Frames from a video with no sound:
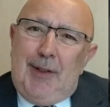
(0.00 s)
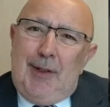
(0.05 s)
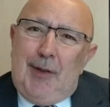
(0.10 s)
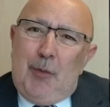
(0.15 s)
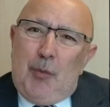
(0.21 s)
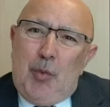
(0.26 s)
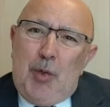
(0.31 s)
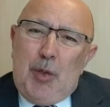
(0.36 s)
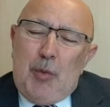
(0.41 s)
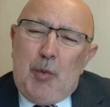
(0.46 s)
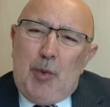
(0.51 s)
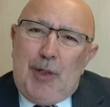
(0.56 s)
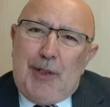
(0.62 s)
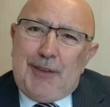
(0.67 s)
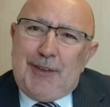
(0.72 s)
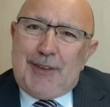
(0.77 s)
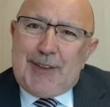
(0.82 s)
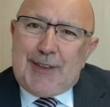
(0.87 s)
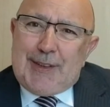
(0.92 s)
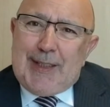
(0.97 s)
we will
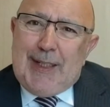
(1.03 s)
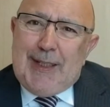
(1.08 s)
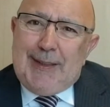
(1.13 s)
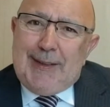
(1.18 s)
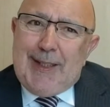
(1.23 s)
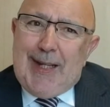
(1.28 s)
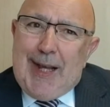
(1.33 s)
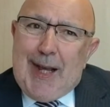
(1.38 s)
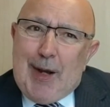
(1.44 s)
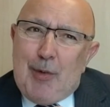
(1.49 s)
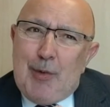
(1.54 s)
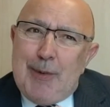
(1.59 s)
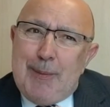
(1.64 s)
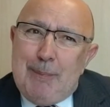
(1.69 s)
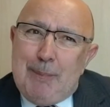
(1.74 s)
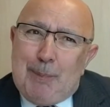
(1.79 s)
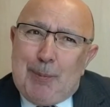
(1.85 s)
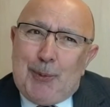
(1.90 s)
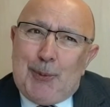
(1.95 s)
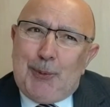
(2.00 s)
understand how
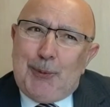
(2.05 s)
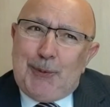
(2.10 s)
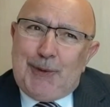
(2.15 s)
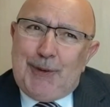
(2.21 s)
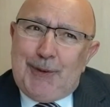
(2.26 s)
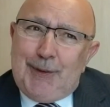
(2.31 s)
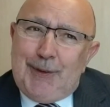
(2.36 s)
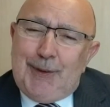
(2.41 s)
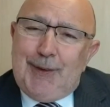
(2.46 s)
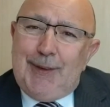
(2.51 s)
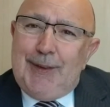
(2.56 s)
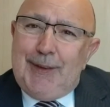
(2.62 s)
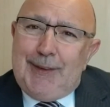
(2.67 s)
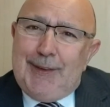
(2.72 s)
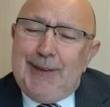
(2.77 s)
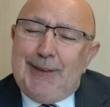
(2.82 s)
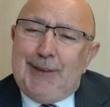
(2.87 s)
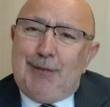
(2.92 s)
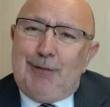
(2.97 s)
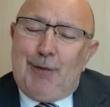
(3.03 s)
important it
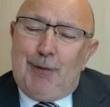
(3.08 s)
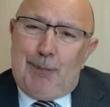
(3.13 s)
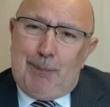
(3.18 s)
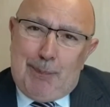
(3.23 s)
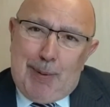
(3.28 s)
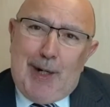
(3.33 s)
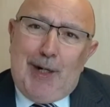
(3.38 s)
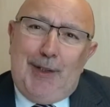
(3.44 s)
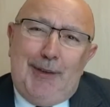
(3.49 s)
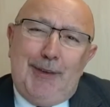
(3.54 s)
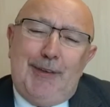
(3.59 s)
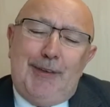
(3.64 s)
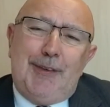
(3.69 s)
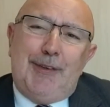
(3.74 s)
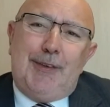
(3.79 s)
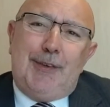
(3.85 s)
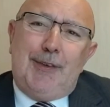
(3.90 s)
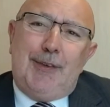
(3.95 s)
is for parents